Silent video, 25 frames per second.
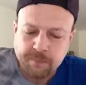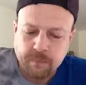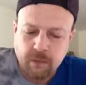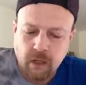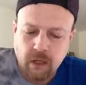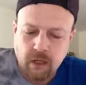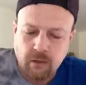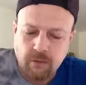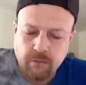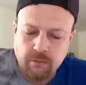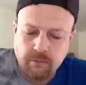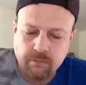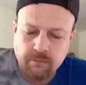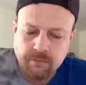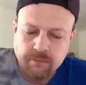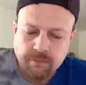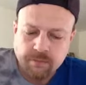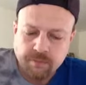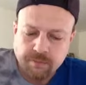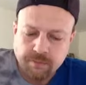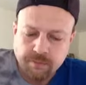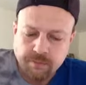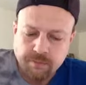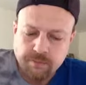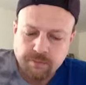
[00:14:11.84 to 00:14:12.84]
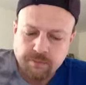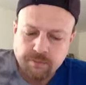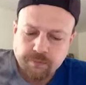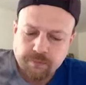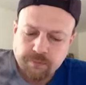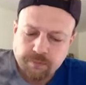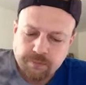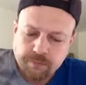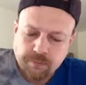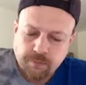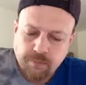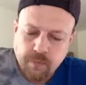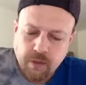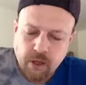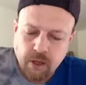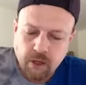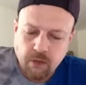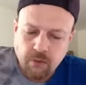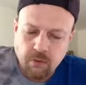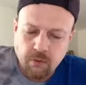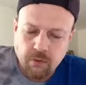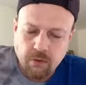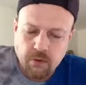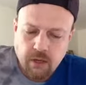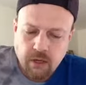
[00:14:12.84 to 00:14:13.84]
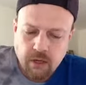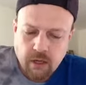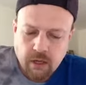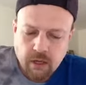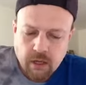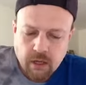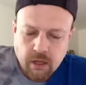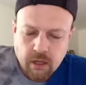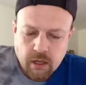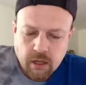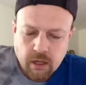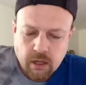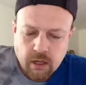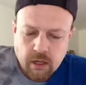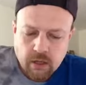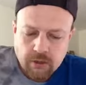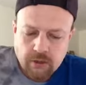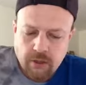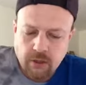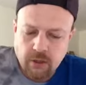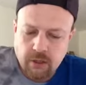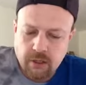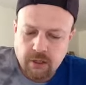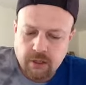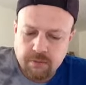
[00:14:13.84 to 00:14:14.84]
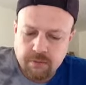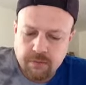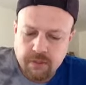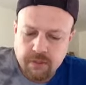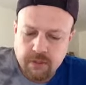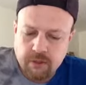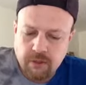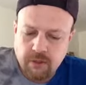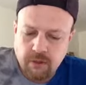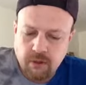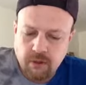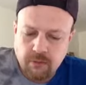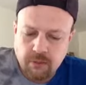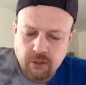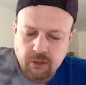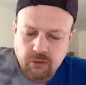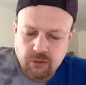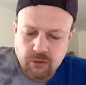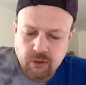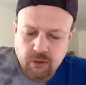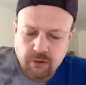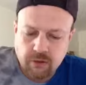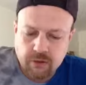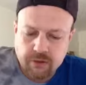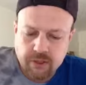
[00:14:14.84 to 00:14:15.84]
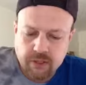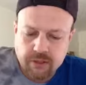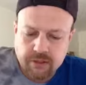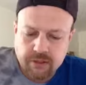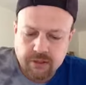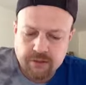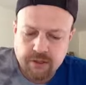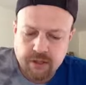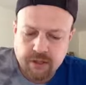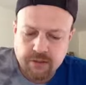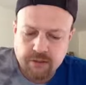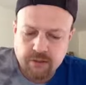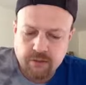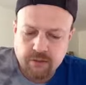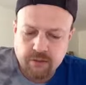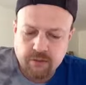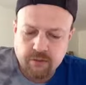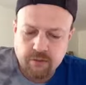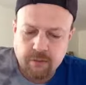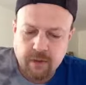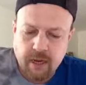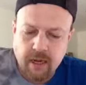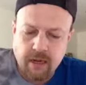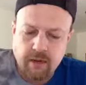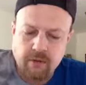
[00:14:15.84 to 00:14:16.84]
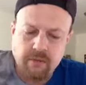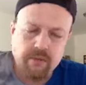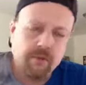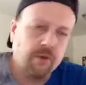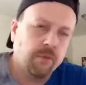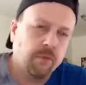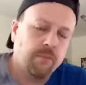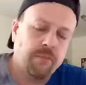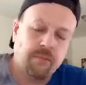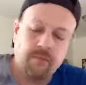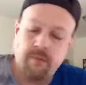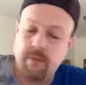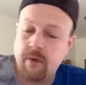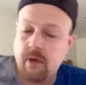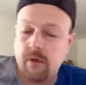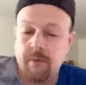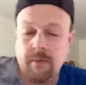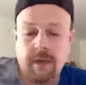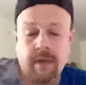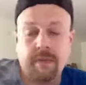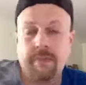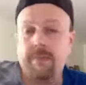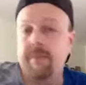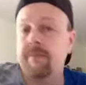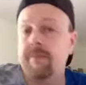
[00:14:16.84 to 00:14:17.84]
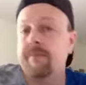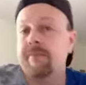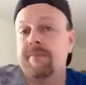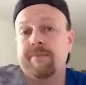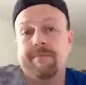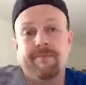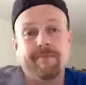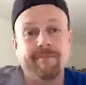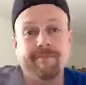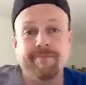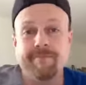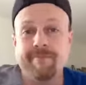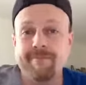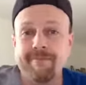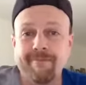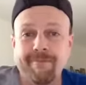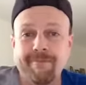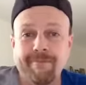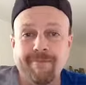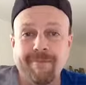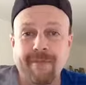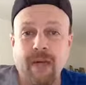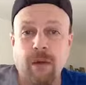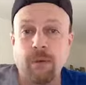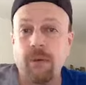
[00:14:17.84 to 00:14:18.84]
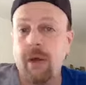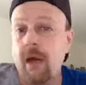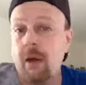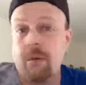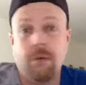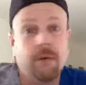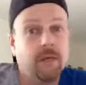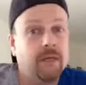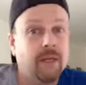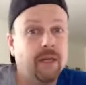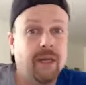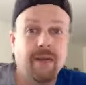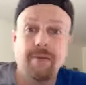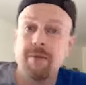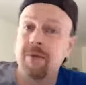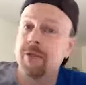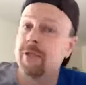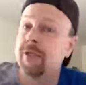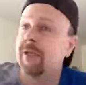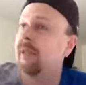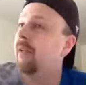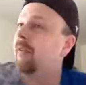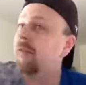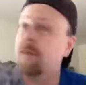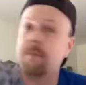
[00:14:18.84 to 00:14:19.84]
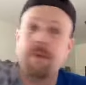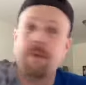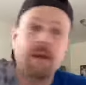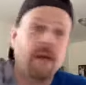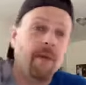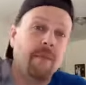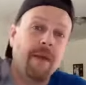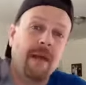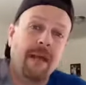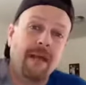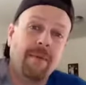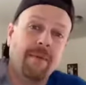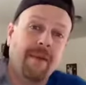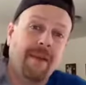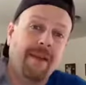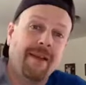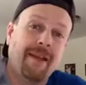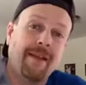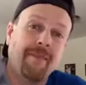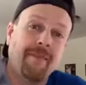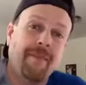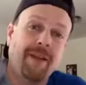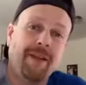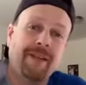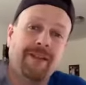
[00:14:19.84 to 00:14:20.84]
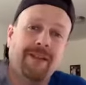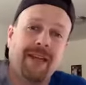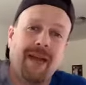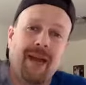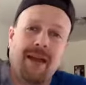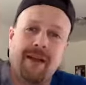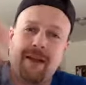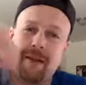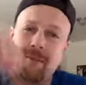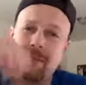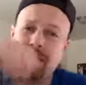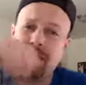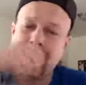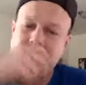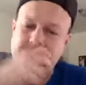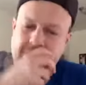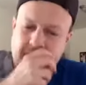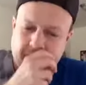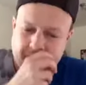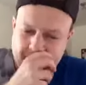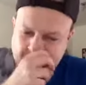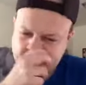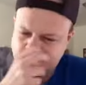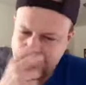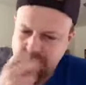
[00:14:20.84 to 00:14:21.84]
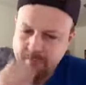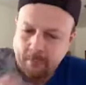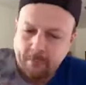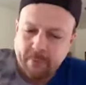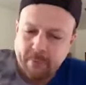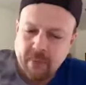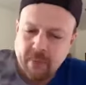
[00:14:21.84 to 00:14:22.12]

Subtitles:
You were so good to me during my struggles. That's the least I can do to repay you. Nope, man. I wish you lived up here, man. You could probably get my job back.